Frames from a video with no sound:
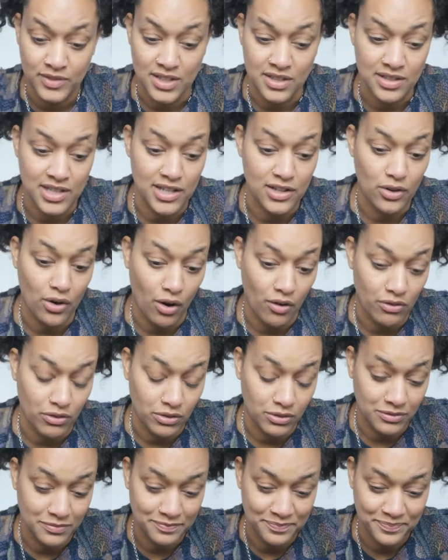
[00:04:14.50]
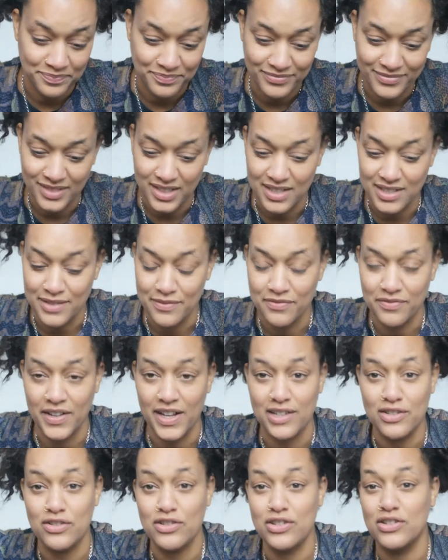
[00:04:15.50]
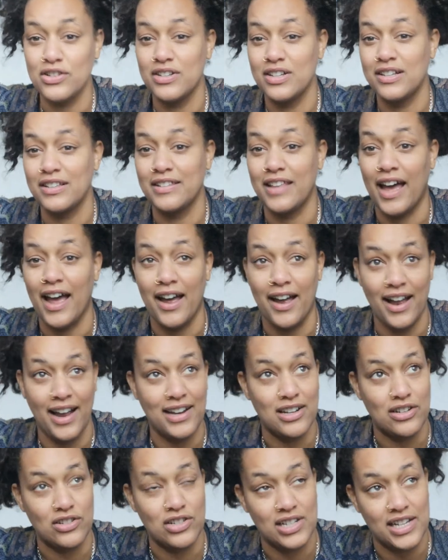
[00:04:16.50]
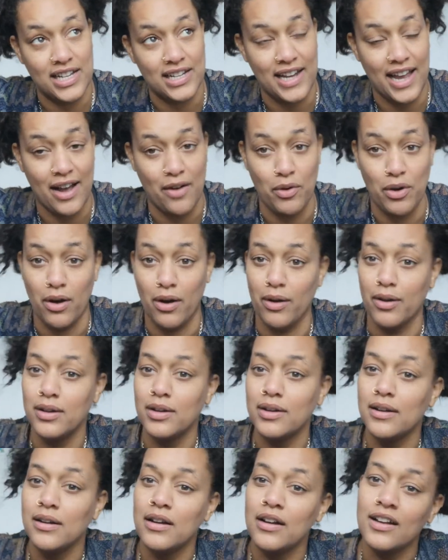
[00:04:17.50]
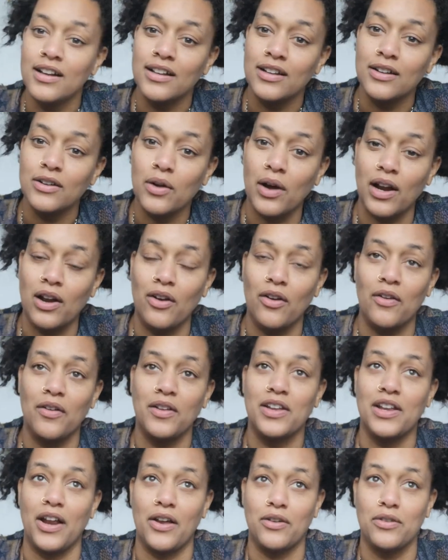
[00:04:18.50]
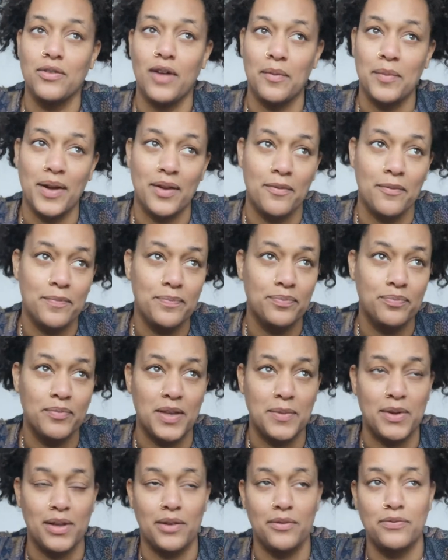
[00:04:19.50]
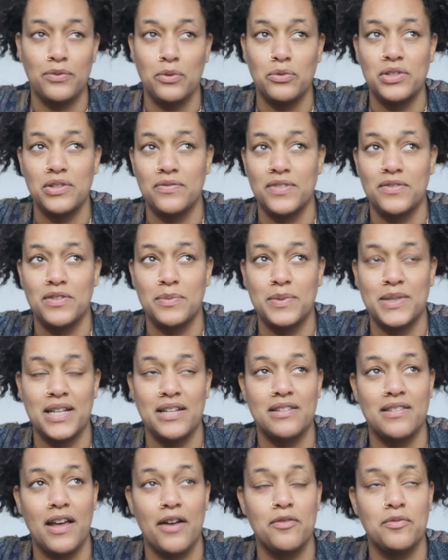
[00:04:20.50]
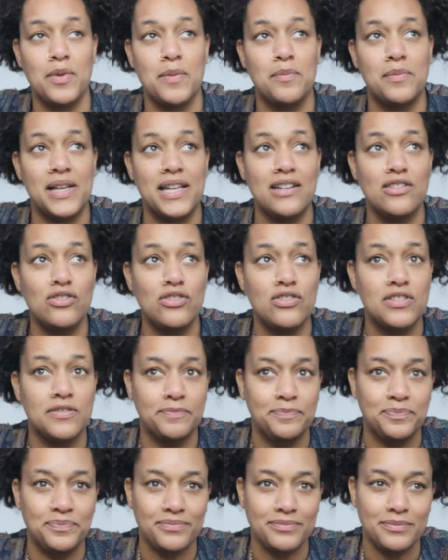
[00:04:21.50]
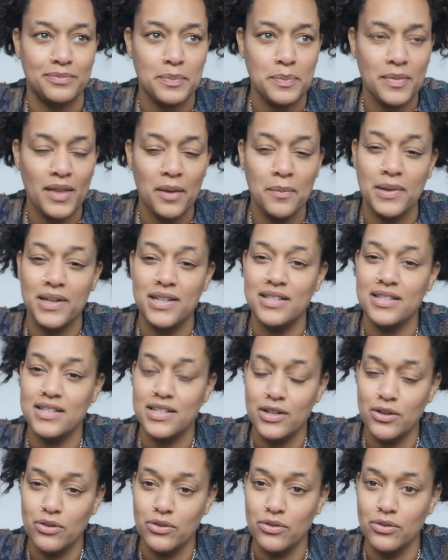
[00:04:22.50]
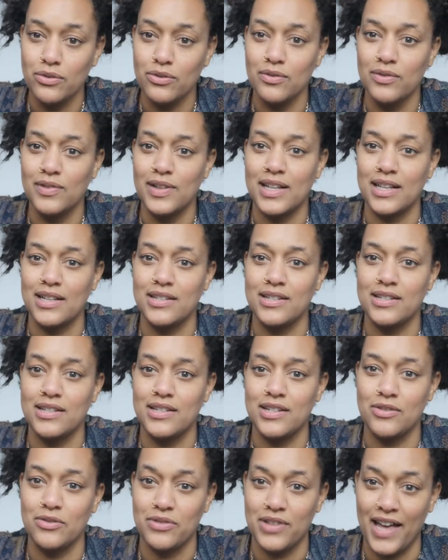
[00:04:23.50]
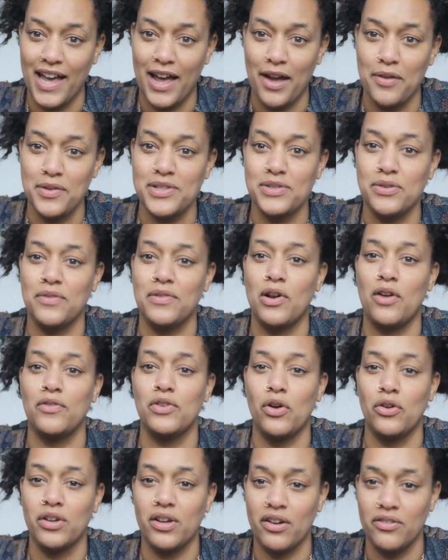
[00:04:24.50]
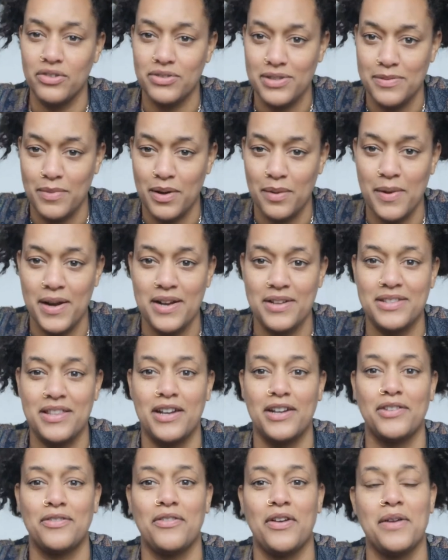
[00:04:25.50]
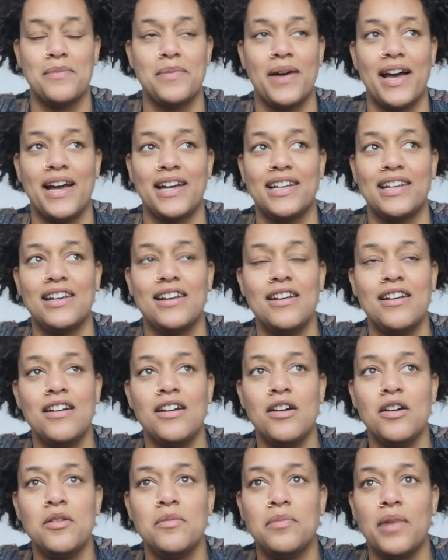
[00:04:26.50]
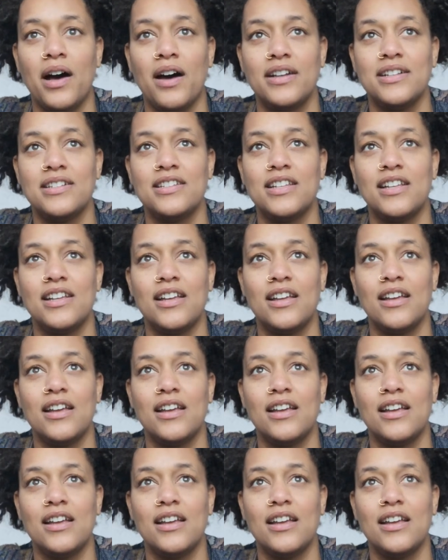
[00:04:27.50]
to see coral, to see fish that actually now are quite a lot, you know, about maybe like 40-50% of that have been bleached, but it's still there. We still have a lot of young corals in Barbados that are grown back. But